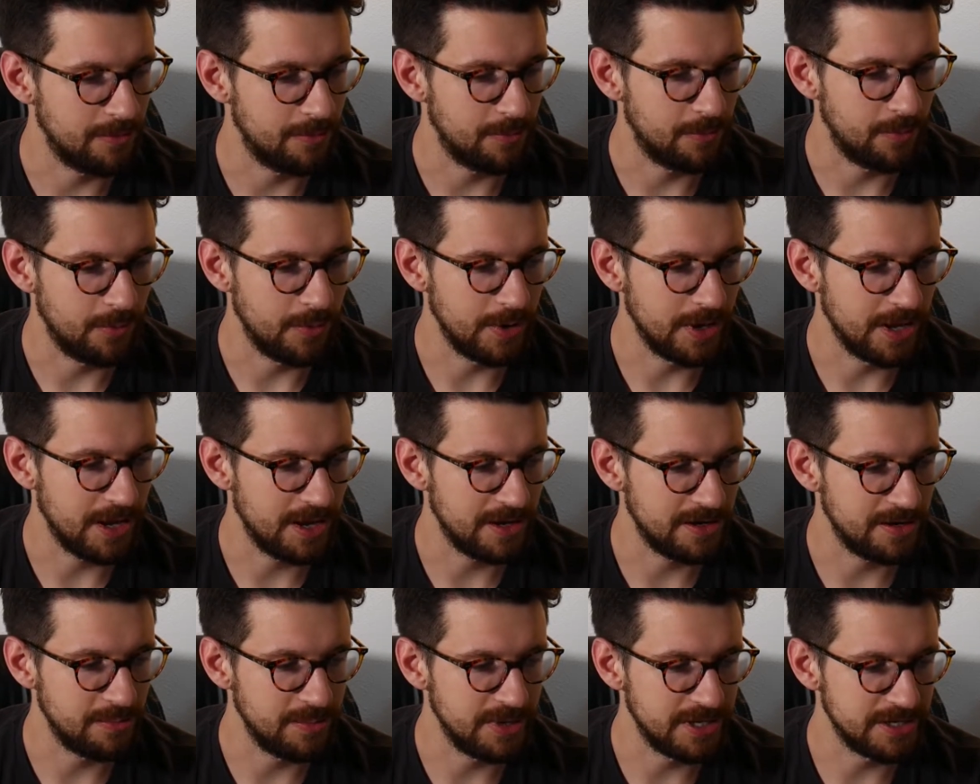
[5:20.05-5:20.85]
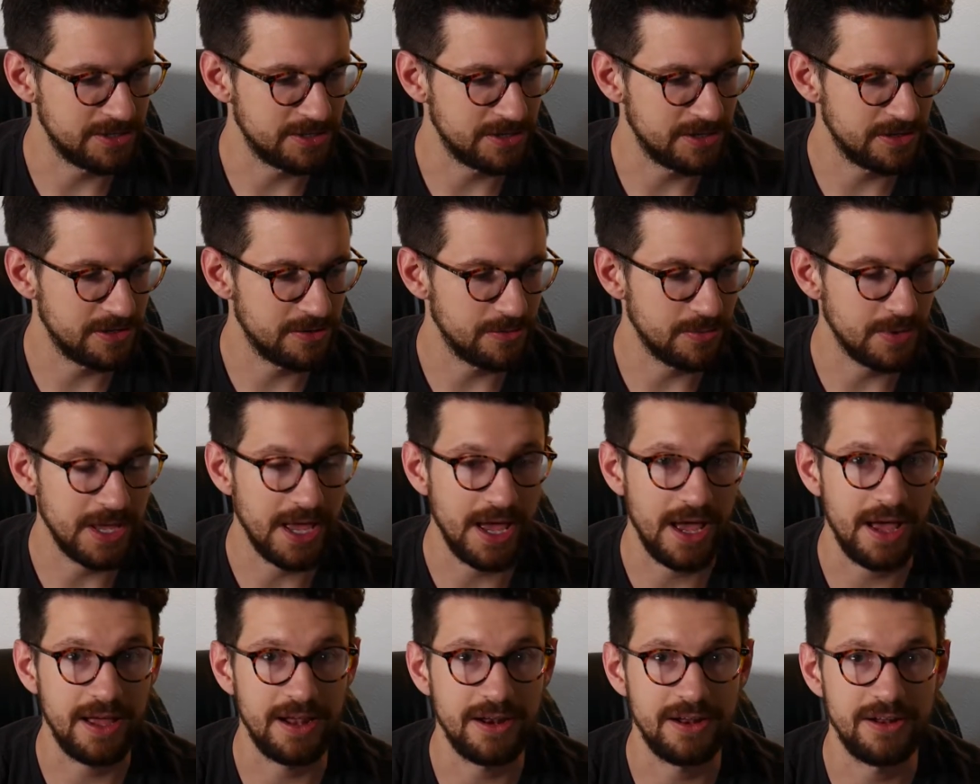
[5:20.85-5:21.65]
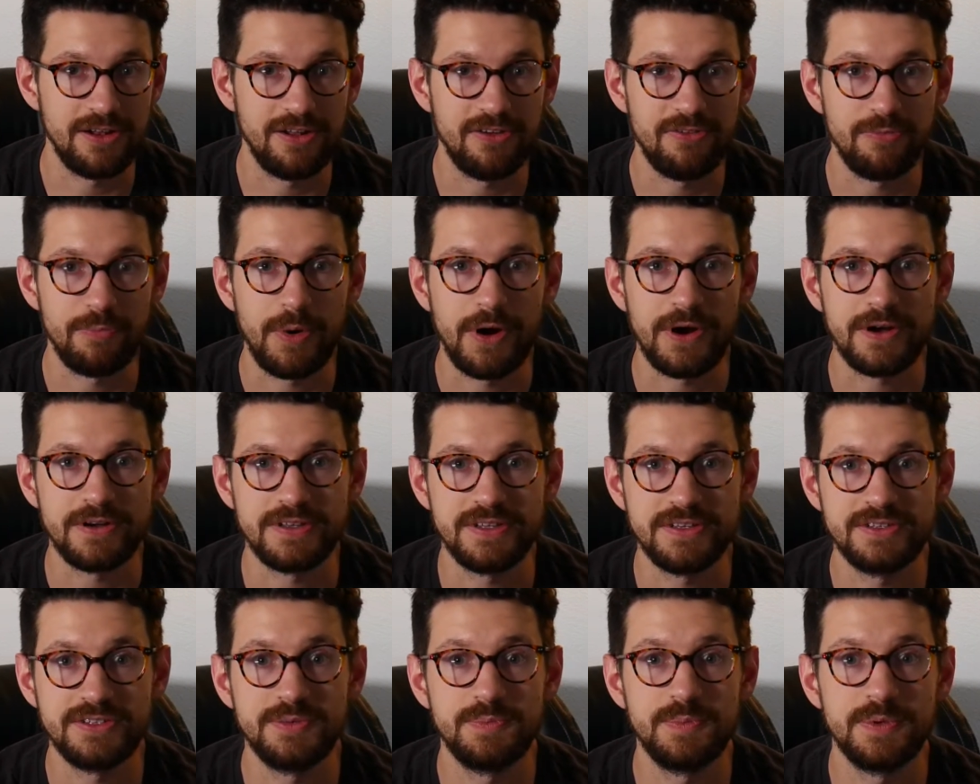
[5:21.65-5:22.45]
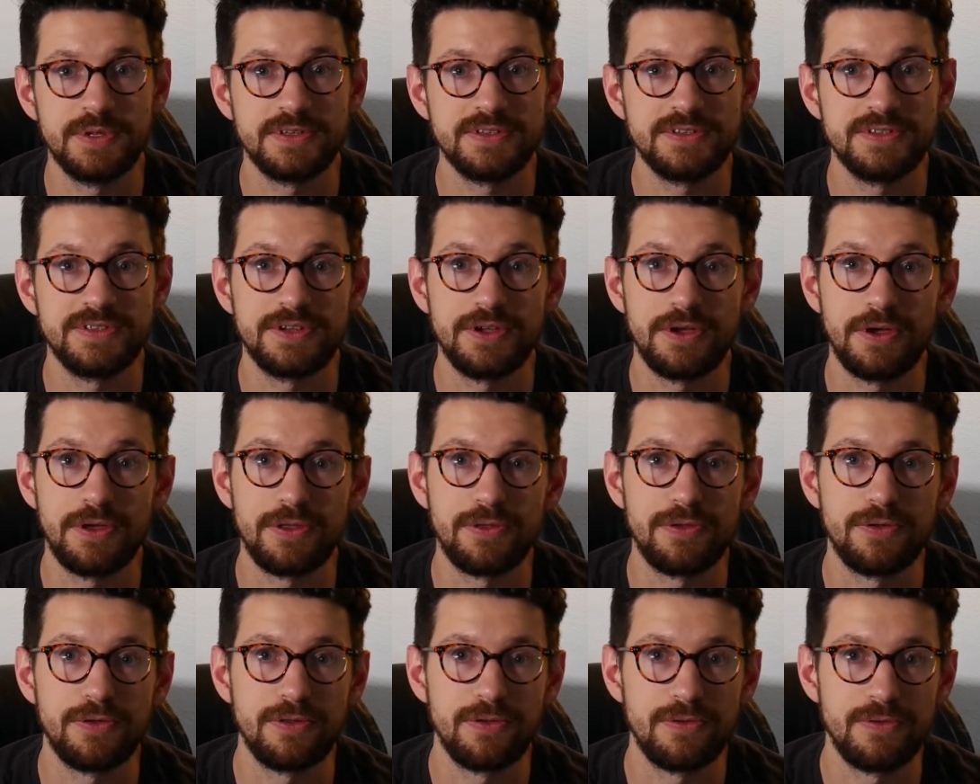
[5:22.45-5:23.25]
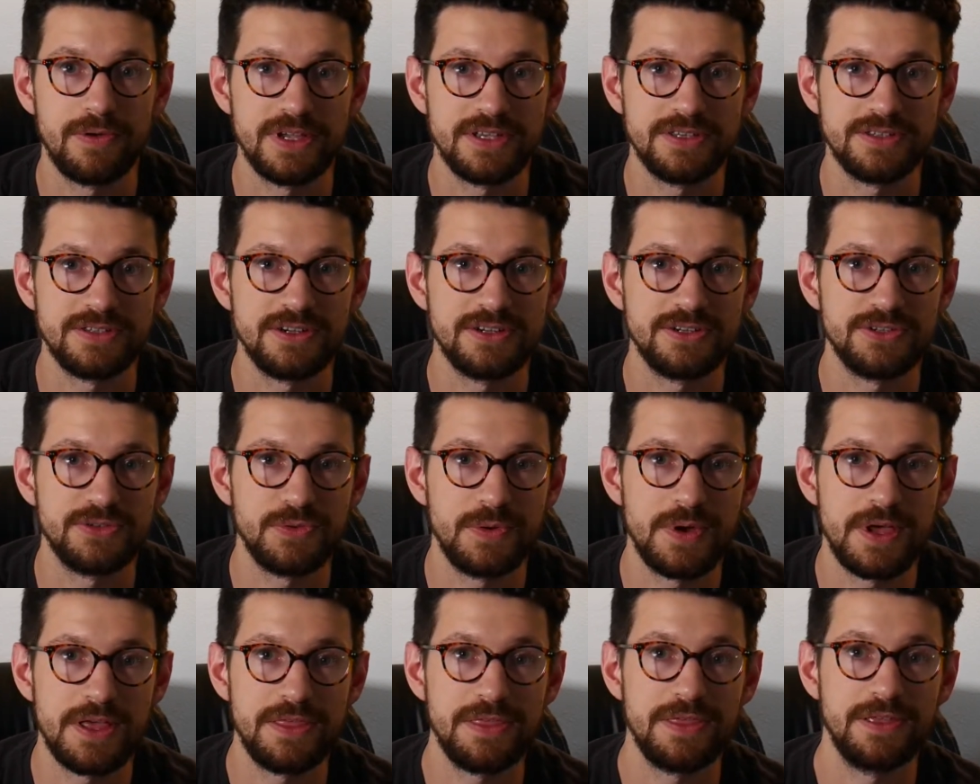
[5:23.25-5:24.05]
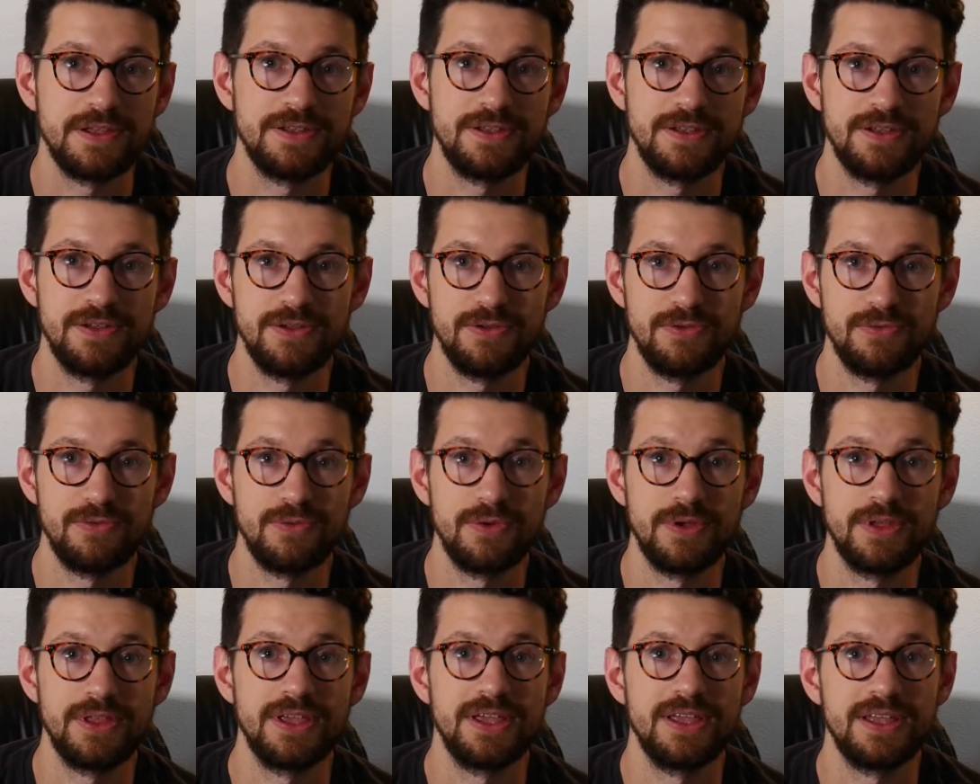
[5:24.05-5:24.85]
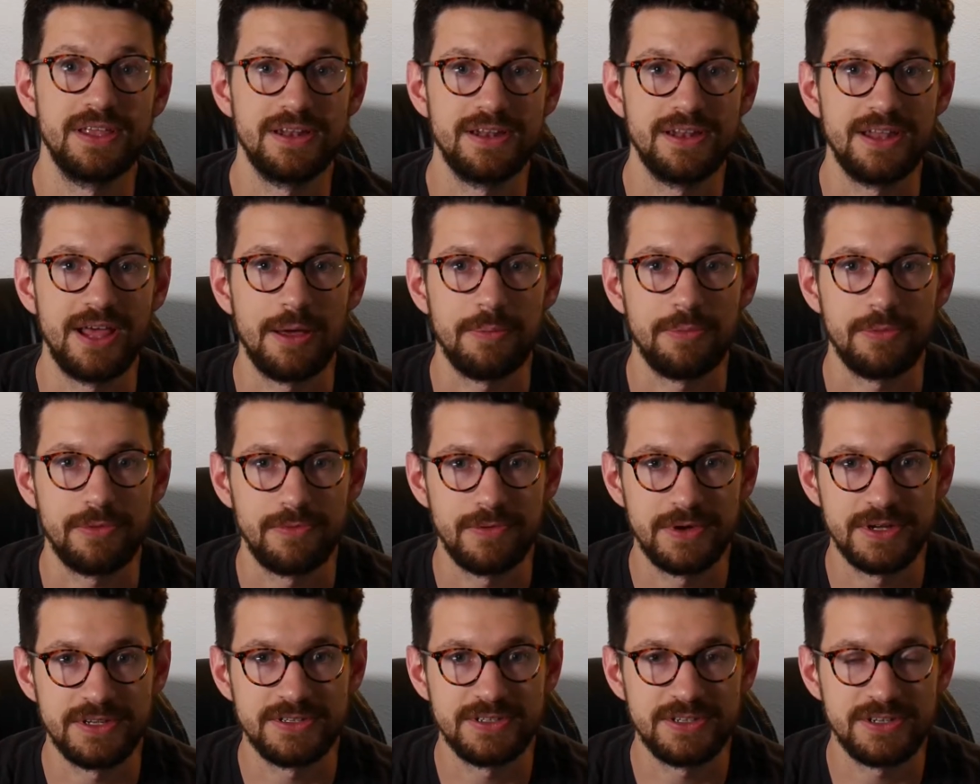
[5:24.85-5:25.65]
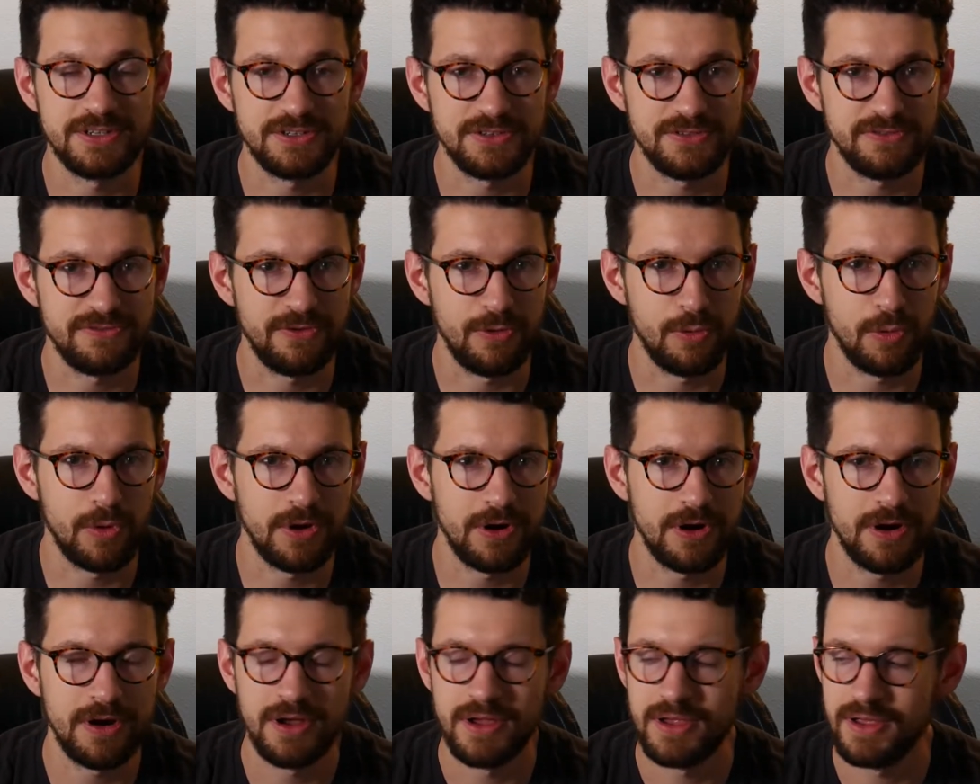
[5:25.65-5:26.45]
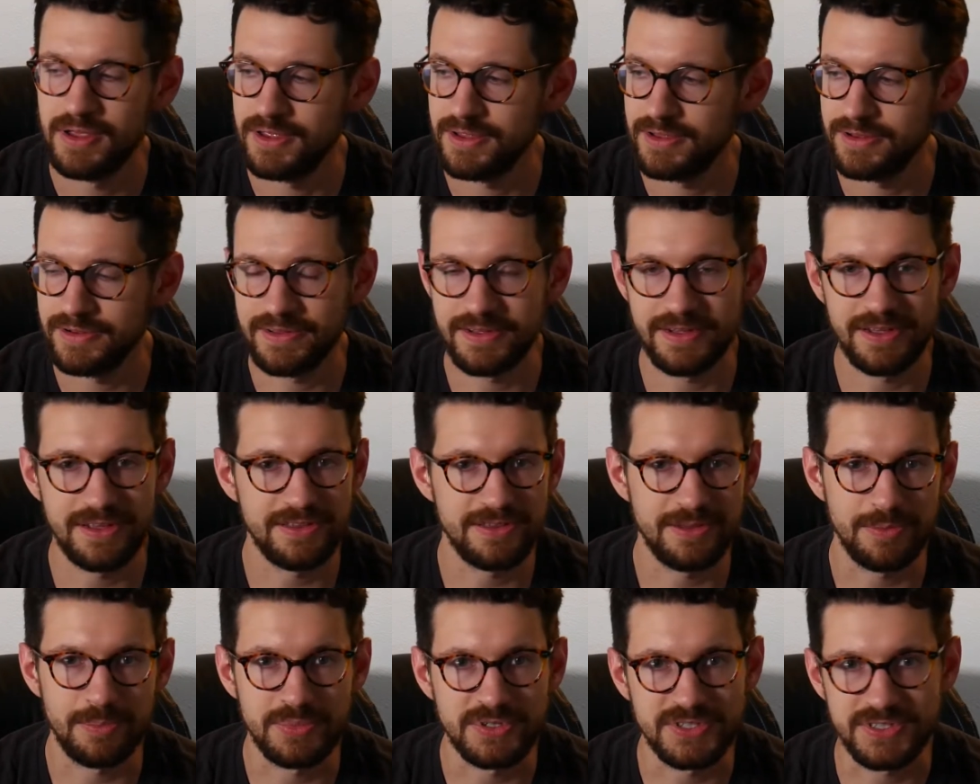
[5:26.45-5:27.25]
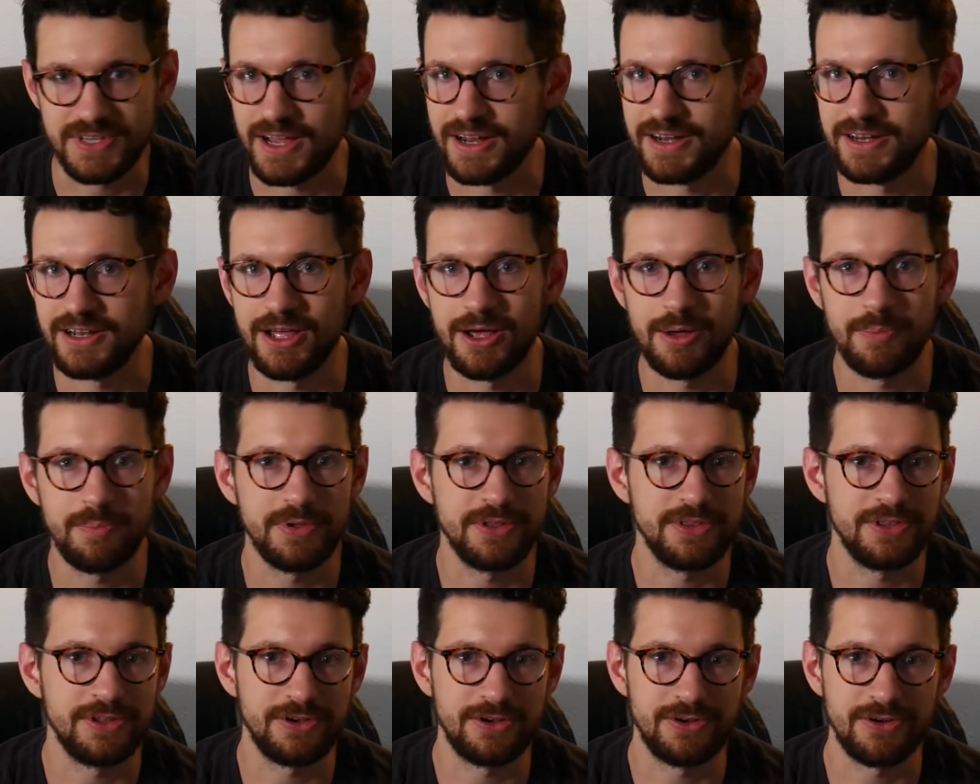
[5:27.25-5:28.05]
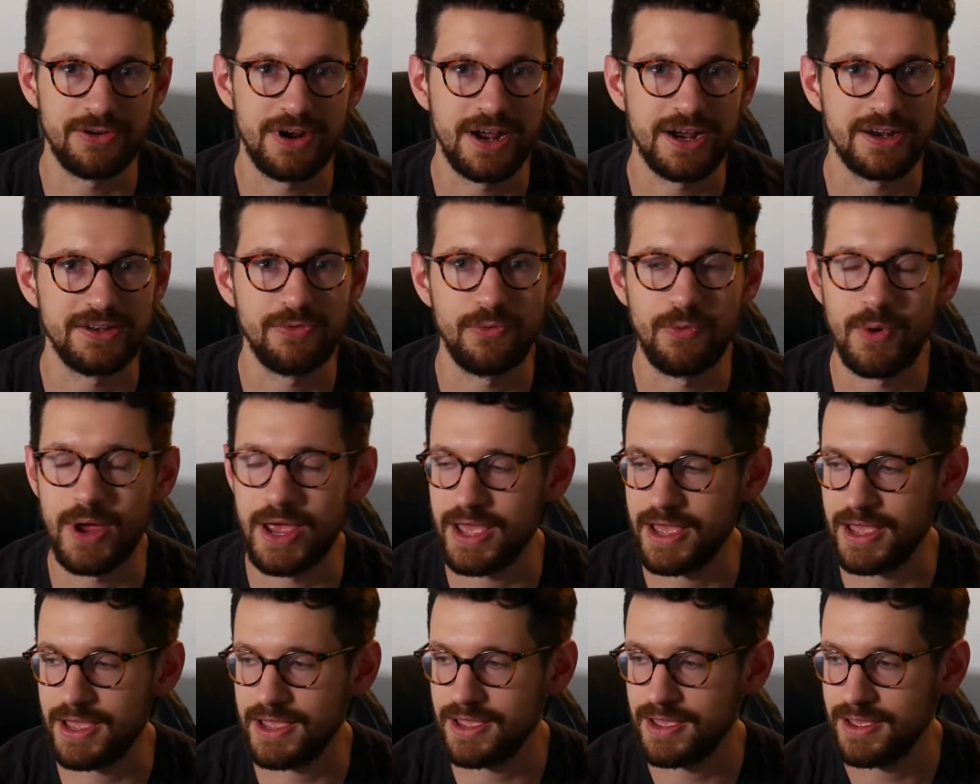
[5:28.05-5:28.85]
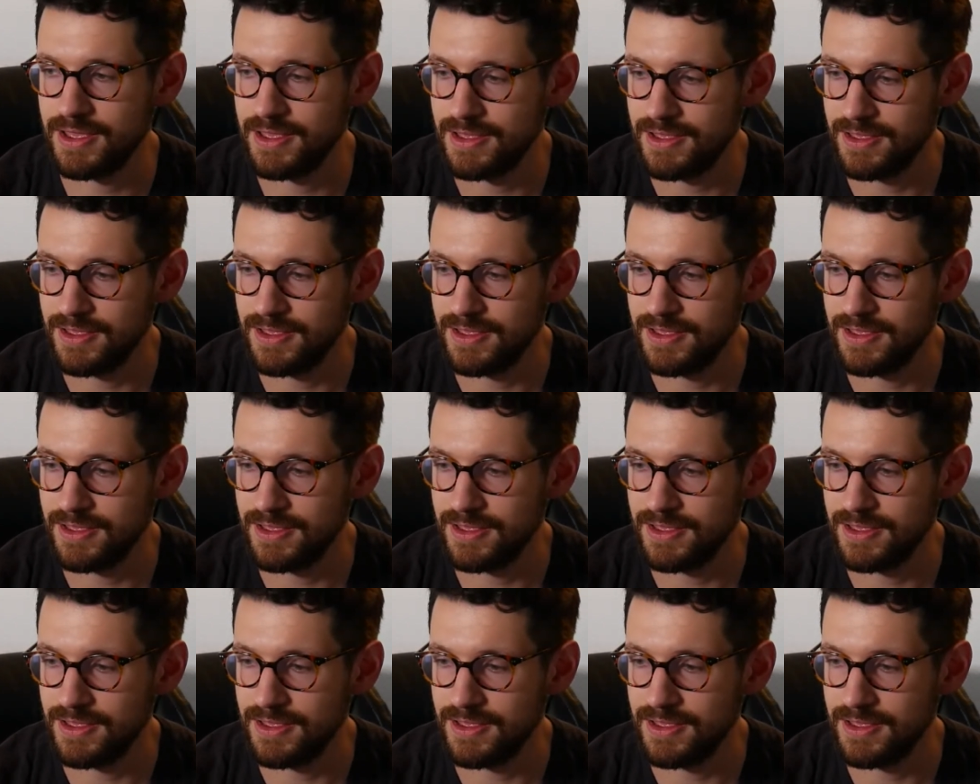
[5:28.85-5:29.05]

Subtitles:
We had to make sure that we had enough participants to go through the research with and to do really in-depth research for, to get them signed up in the correct way,